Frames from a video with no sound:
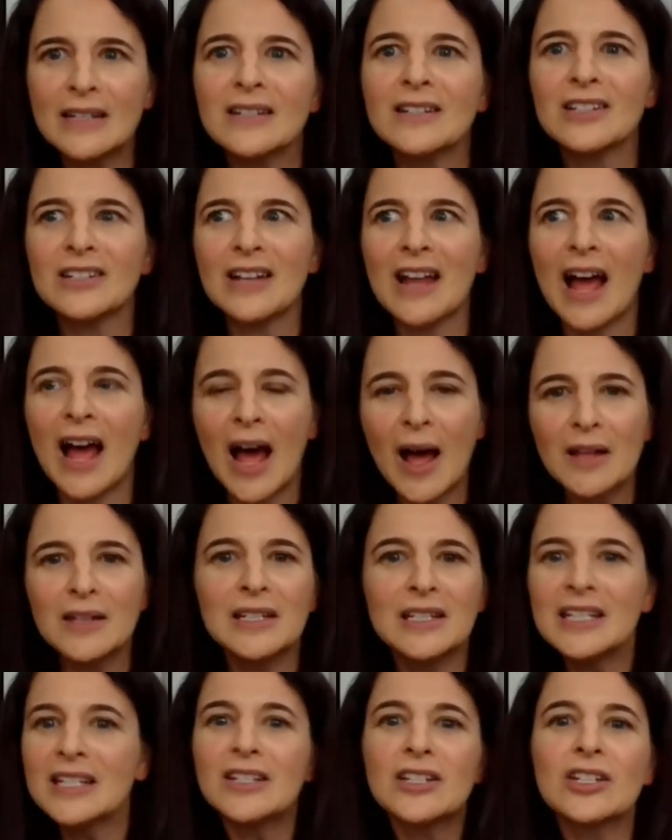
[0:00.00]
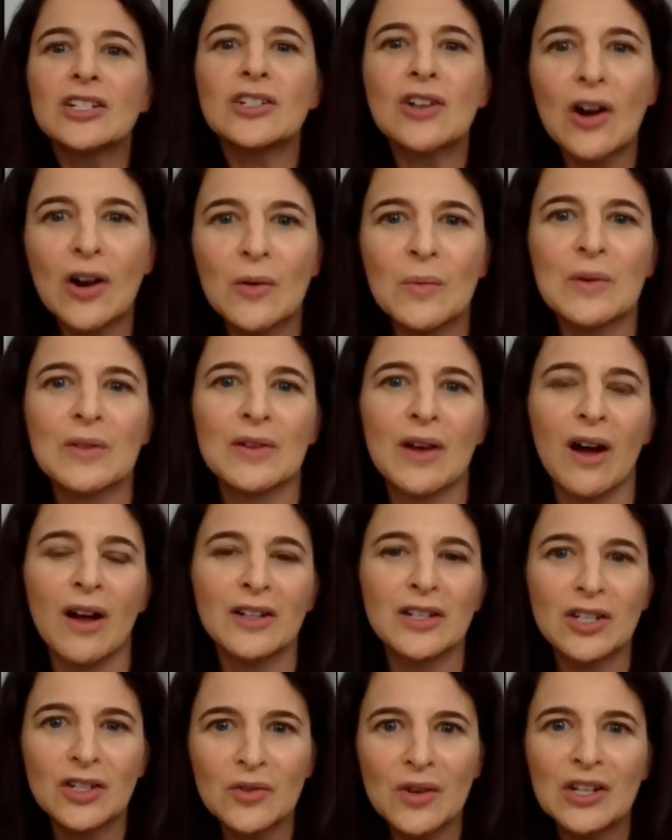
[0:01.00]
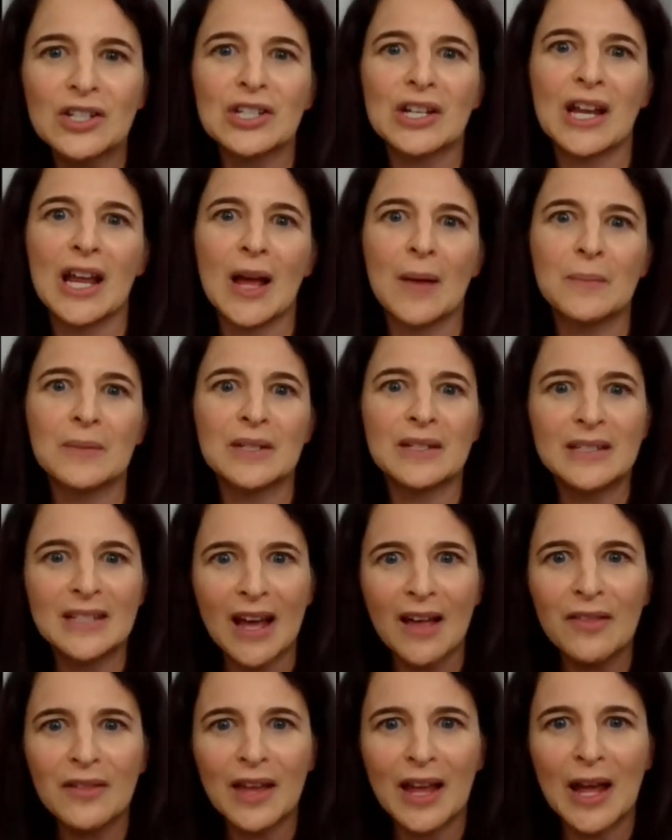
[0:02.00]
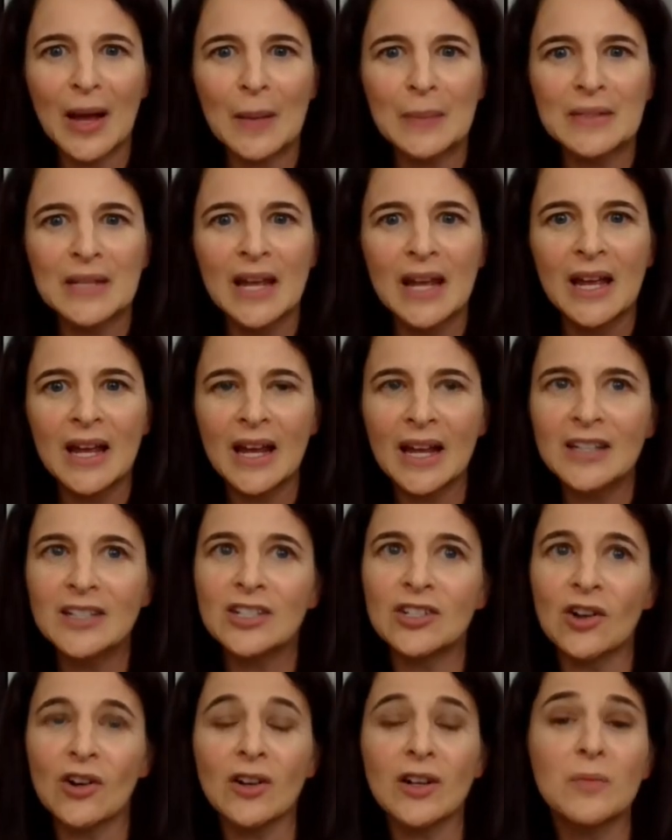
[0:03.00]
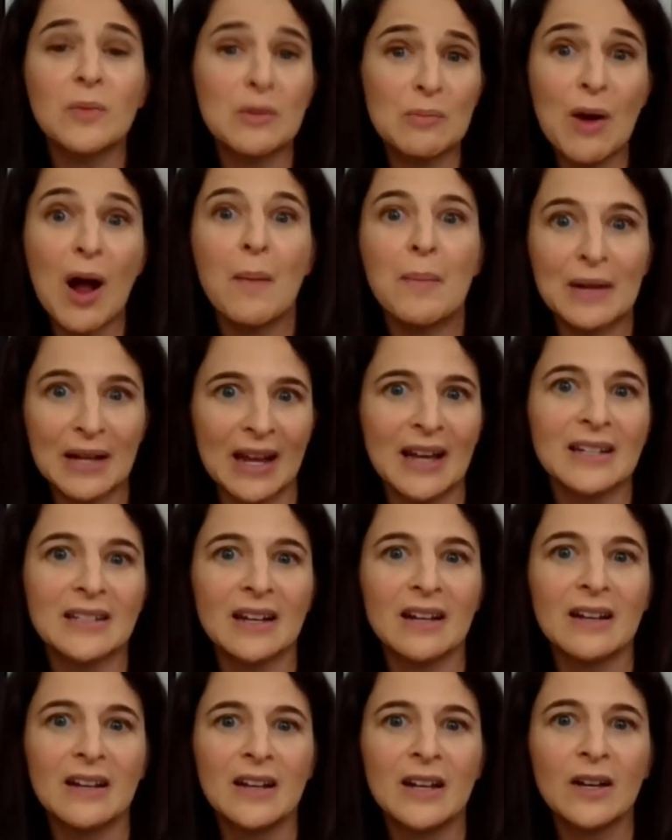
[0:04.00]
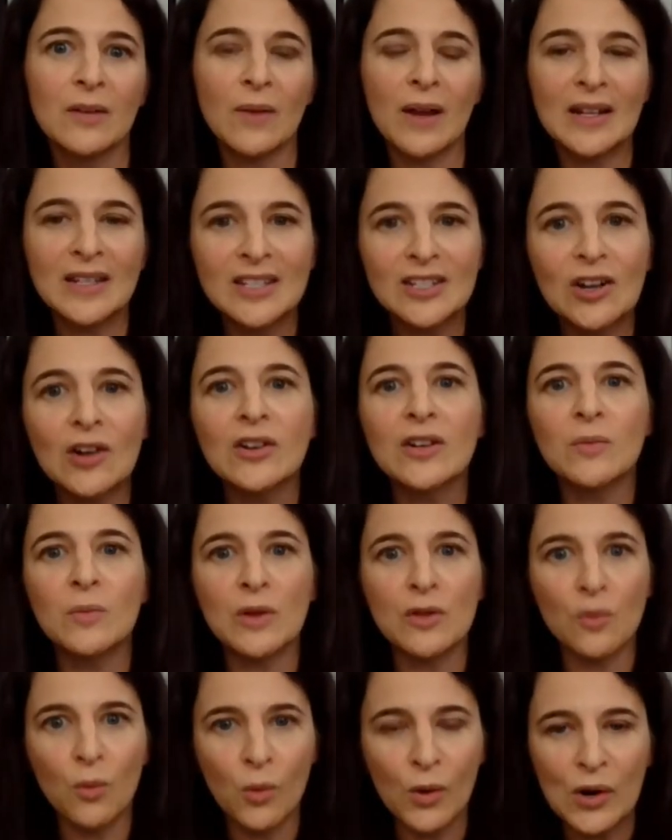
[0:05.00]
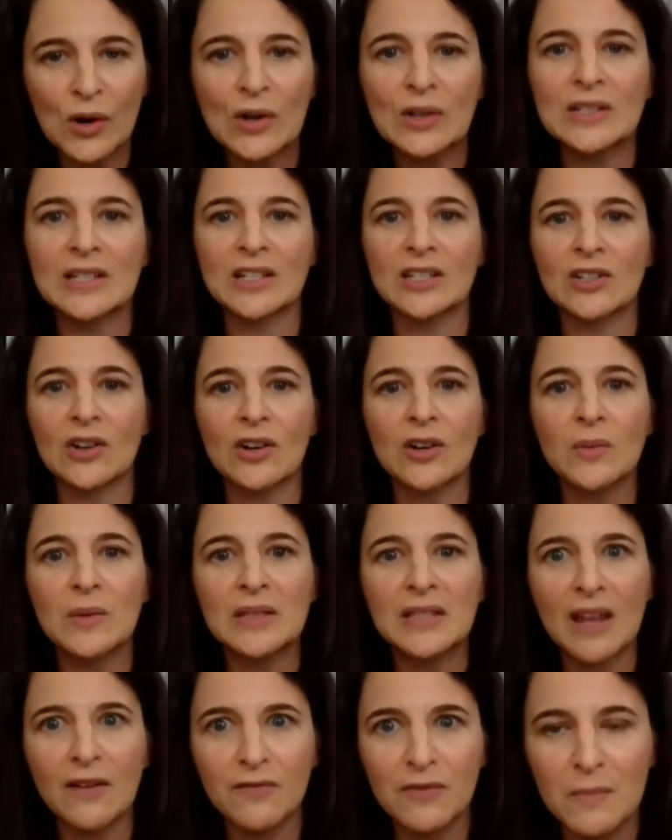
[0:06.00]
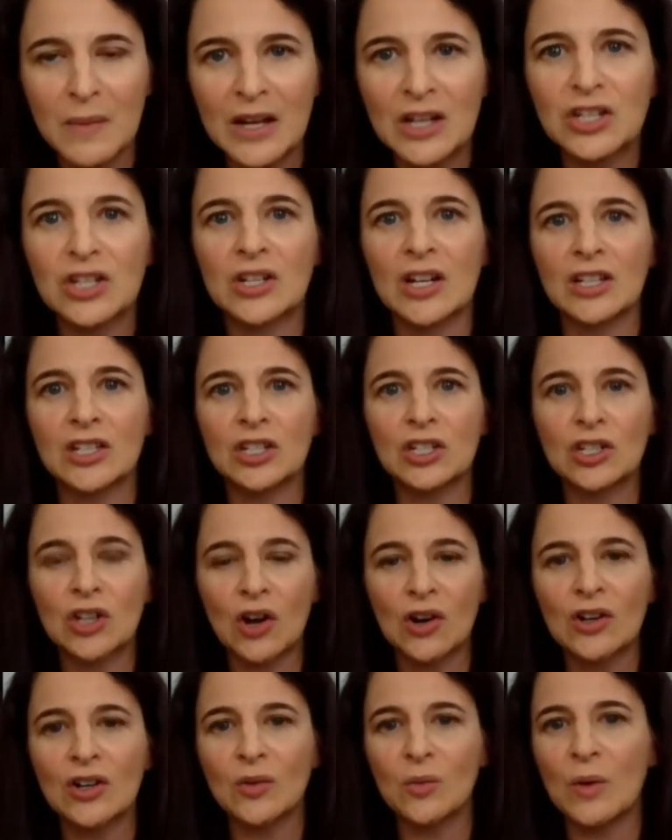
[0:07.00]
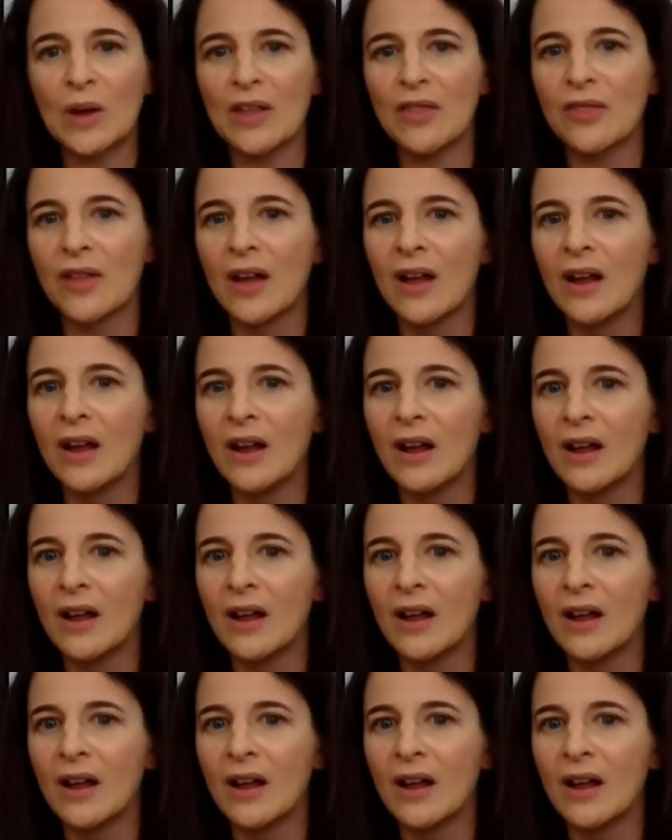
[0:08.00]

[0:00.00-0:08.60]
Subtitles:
didn't start with concentration camps and death camps. It started with propaganda, right? It started with words. It started with defamation. It started with